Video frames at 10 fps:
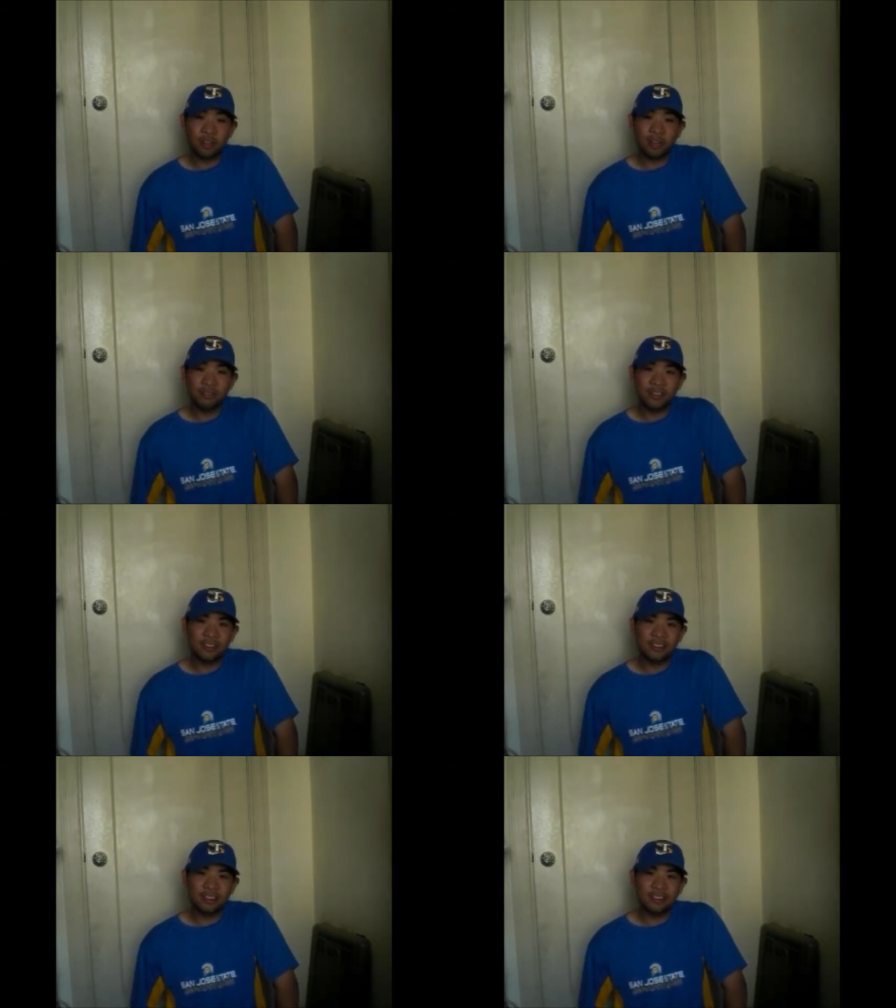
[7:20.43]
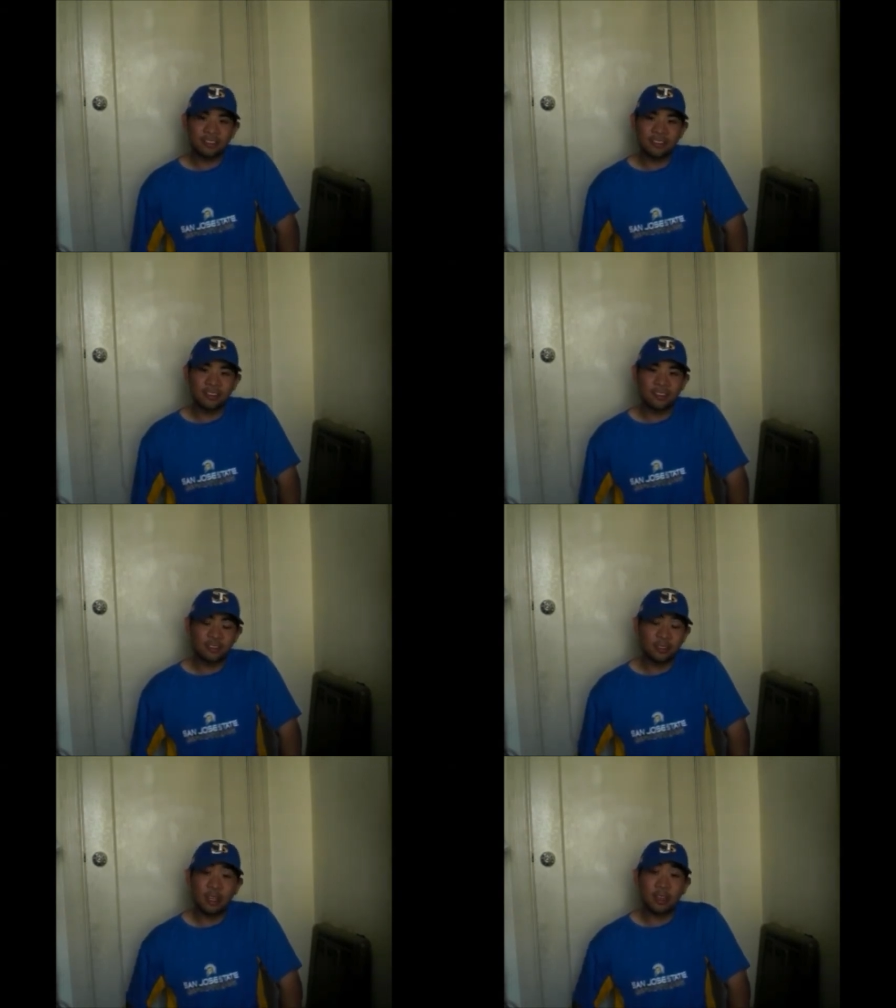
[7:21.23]
a lot of his guys in and
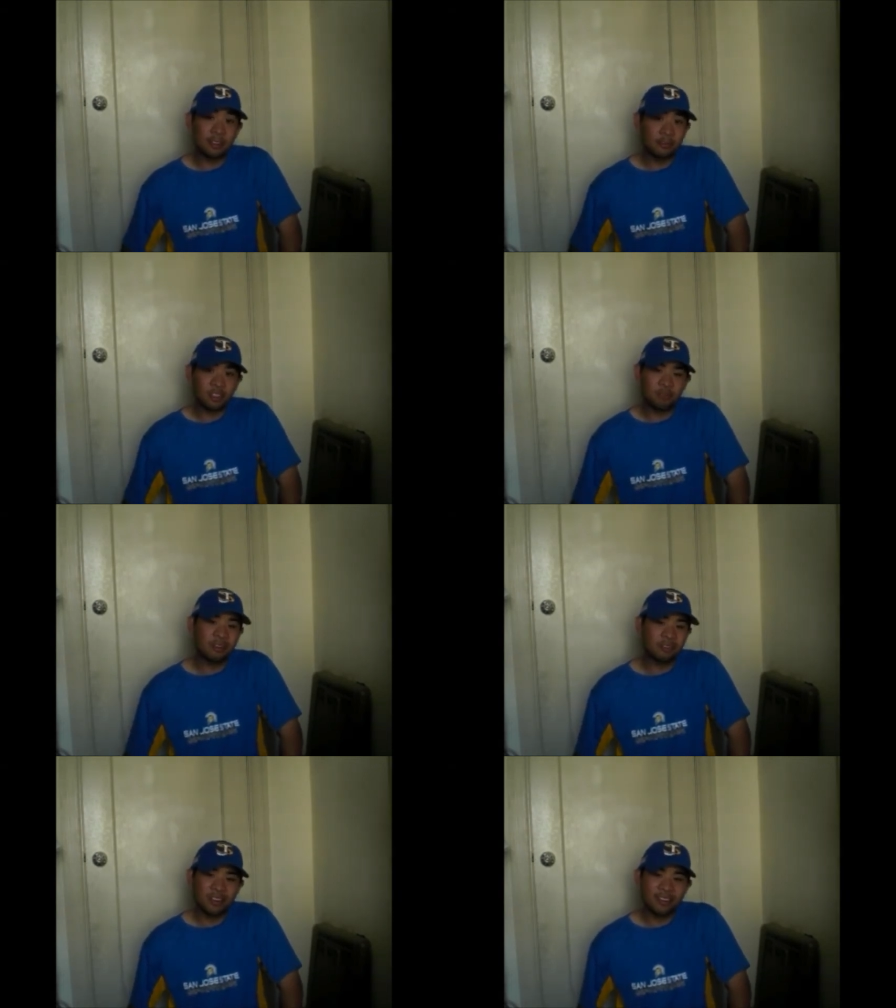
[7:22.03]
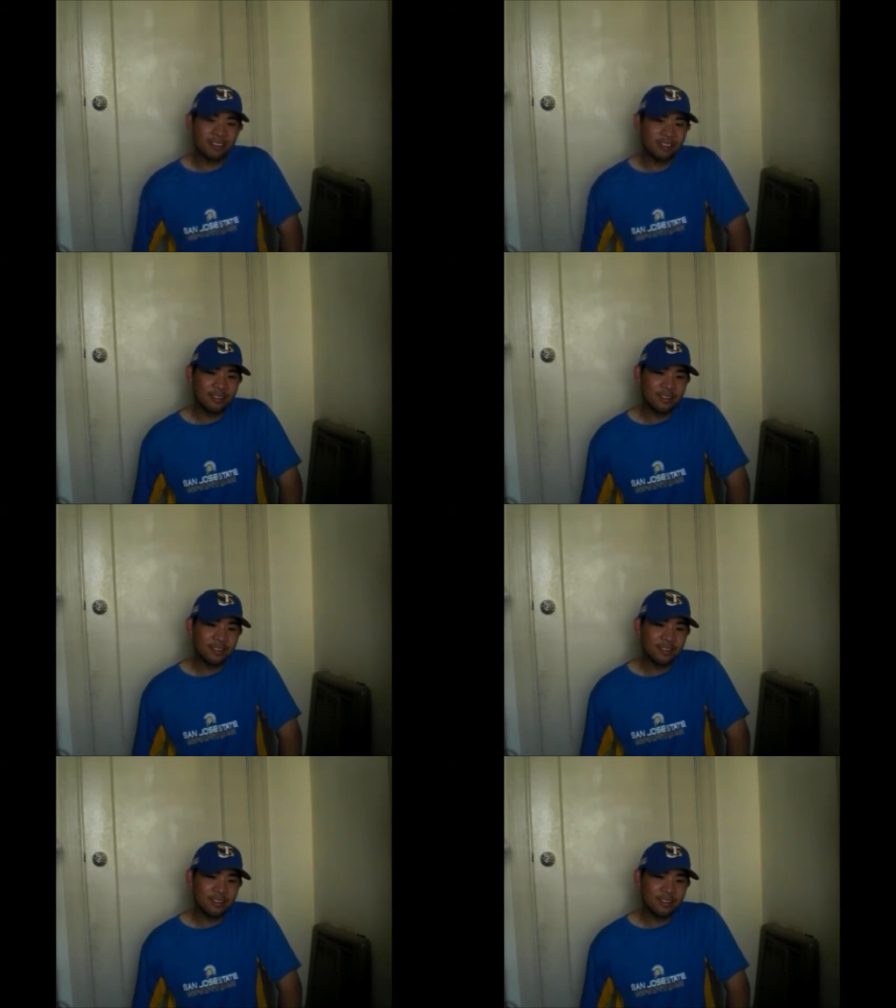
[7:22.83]
just gotten them experience.